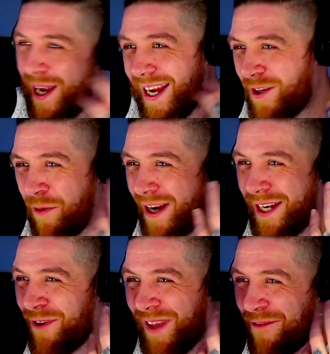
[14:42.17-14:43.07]
I had no idea
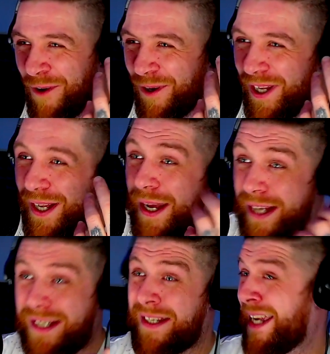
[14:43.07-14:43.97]
what they were
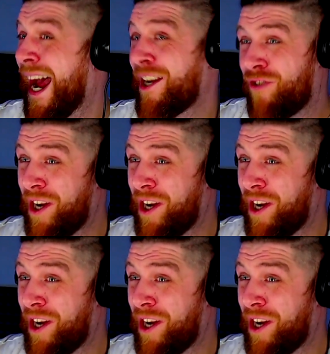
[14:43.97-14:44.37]
until I started trying